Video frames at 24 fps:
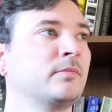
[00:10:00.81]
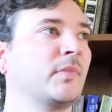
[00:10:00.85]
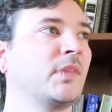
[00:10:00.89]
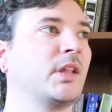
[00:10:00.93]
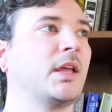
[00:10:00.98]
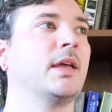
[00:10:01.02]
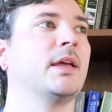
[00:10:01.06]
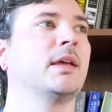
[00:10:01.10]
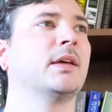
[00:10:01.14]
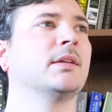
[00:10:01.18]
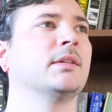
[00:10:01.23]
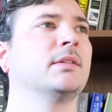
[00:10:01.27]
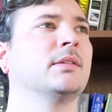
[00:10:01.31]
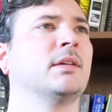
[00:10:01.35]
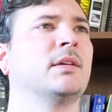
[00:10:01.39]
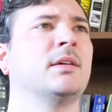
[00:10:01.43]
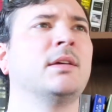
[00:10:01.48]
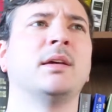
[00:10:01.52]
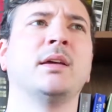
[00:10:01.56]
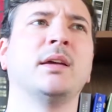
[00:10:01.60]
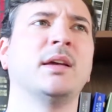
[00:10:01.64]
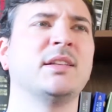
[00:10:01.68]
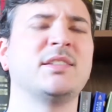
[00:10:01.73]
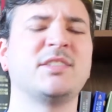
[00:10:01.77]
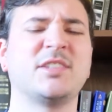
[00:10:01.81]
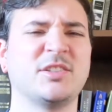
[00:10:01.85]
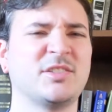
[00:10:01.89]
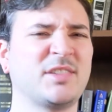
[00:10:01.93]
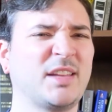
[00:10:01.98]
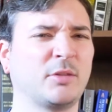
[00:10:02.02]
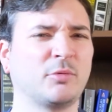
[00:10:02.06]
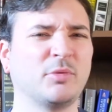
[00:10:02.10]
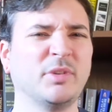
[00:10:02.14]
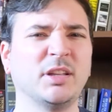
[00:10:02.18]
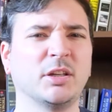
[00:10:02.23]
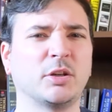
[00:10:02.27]
And it's just
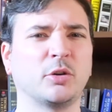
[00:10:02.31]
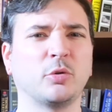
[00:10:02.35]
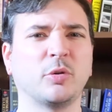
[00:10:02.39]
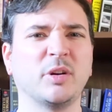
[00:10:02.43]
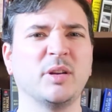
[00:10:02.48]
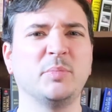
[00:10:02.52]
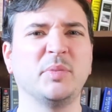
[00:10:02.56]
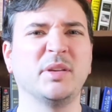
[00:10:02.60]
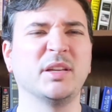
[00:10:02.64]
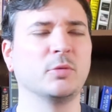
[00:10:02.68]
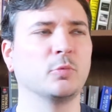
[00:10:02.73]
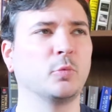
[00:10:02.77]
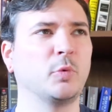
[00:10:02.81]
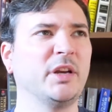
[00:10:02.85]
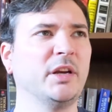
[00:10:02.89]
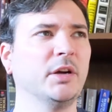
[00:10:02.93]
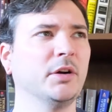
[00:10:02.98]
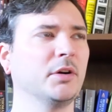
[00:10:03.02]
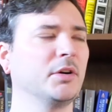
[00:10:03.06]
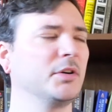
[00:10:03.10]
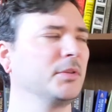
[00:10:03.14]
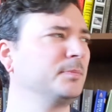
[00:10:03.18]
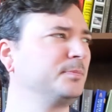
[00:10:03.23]
like really creepy and weird.